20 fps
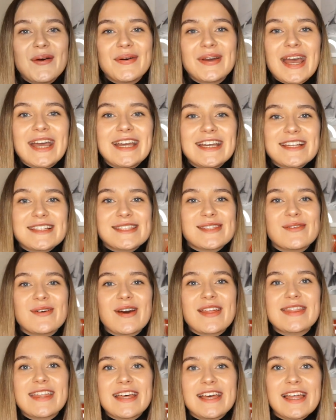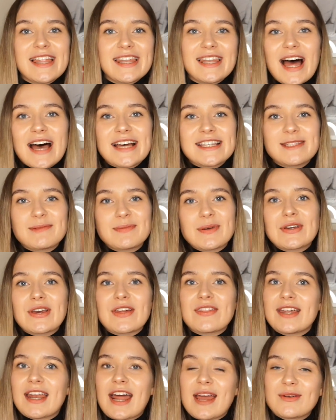Okay, so the last book
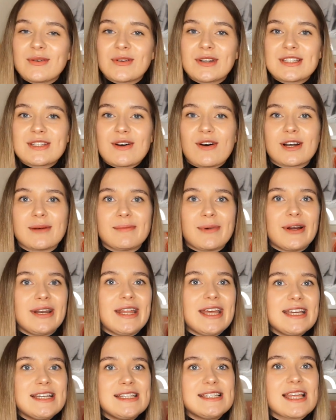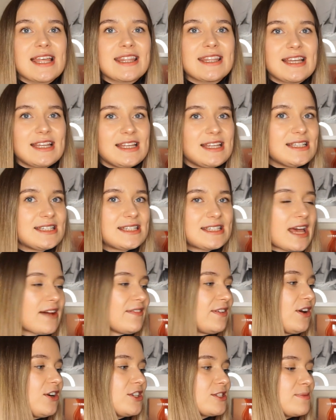that I'm going to talk about is The
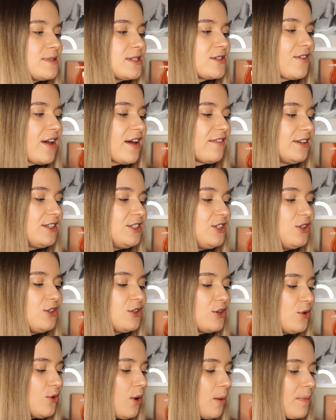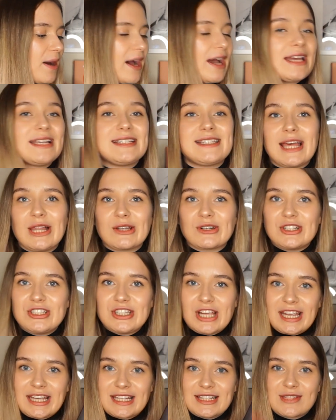7 Husbands of Evelyn Hugo by Taylor
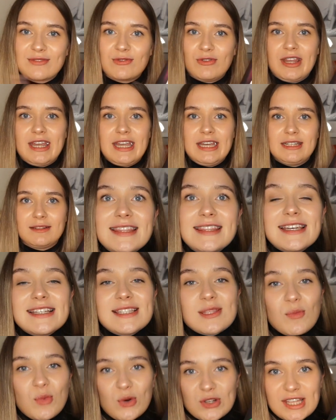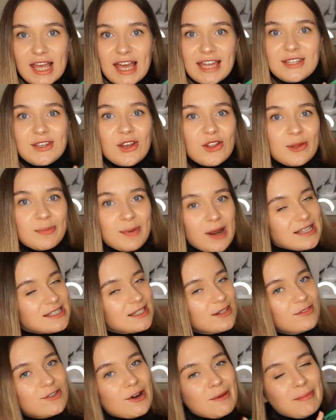Jenkins Reid. This was another
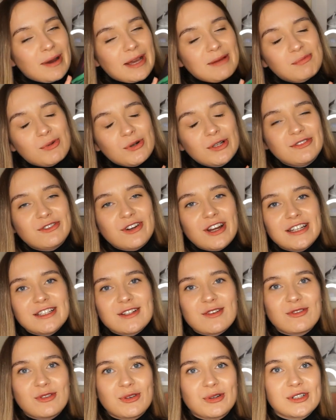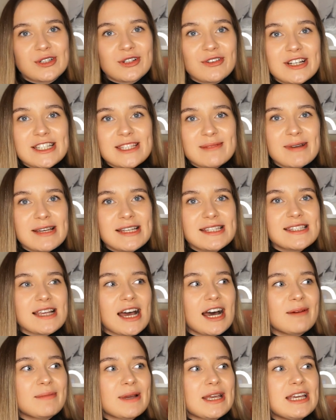present from my boyfriend for Christmas.
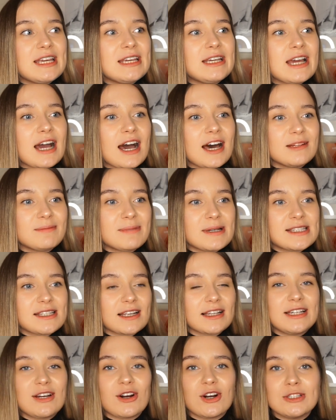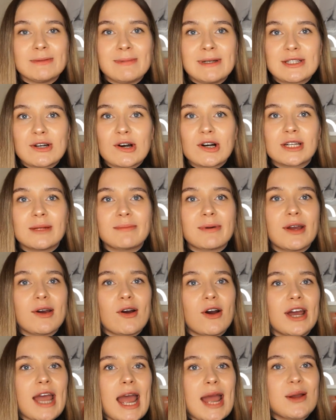He had basically heard me talking about
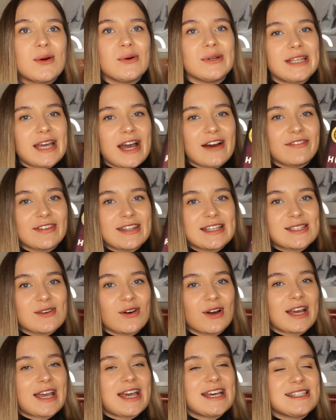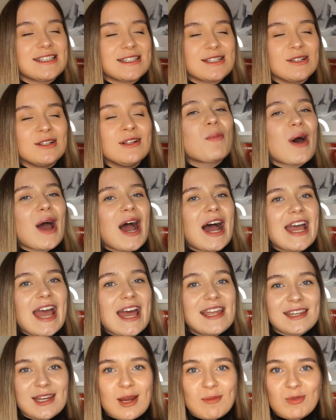how I only have this on Kindle, but I
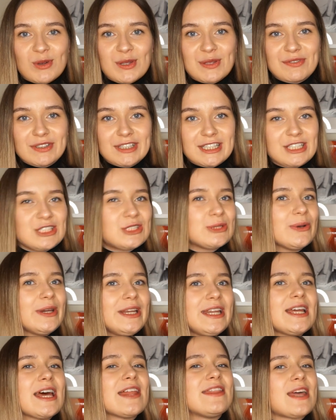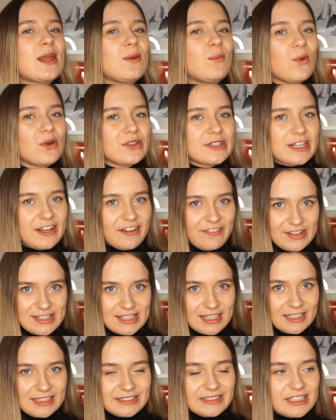ended up really enjoying it and then wanted a
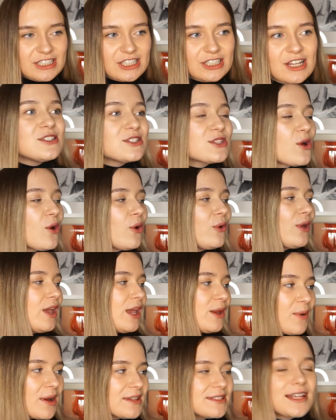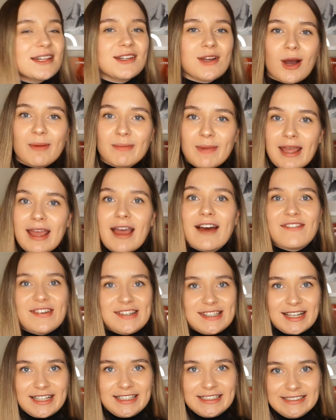physical edition, so he went and got me a
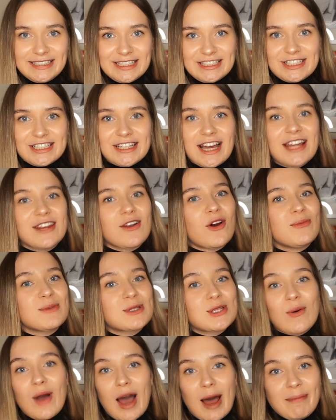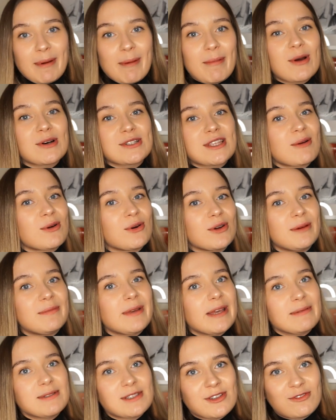physical edition, and I'm so happy because I'm going to
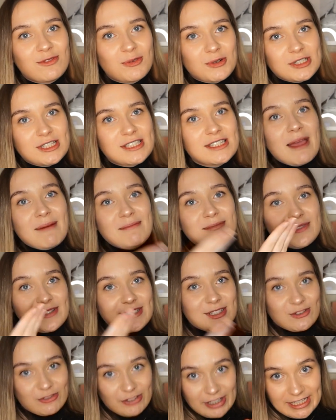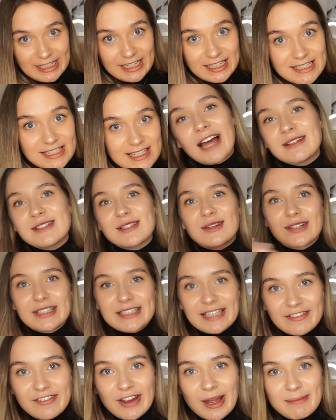be able to force him to read it. I'm just going
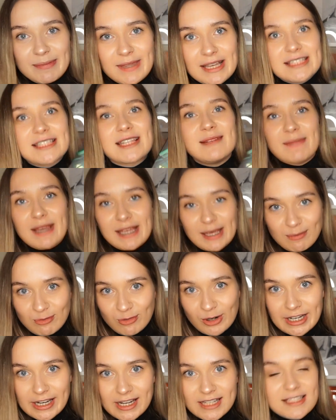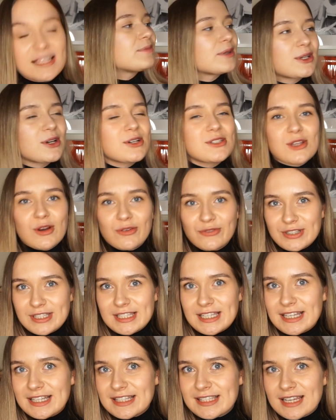to give him this and make him read it because
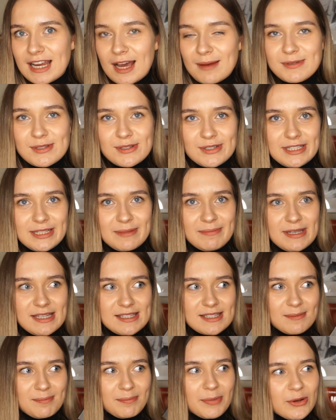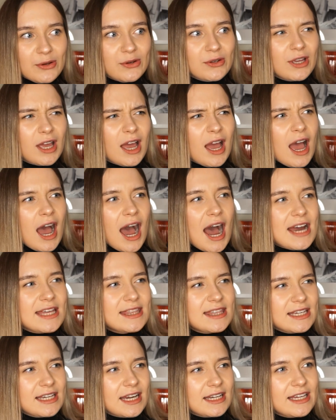obviously it's an absolutely amazing book. I
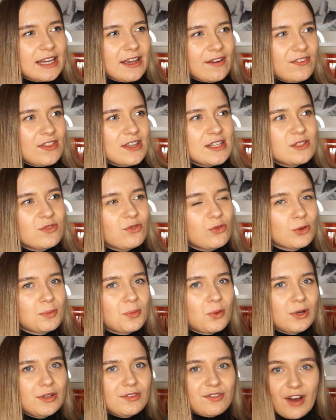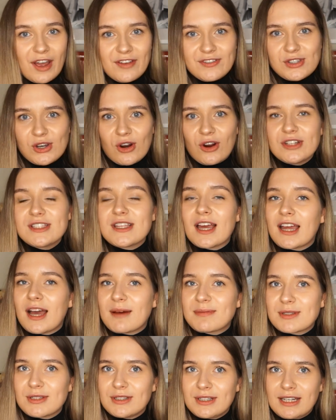think I gave this 4.5 stars. I
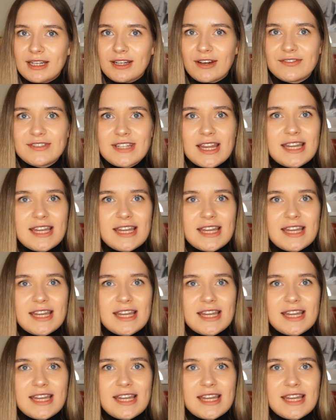absolutely loved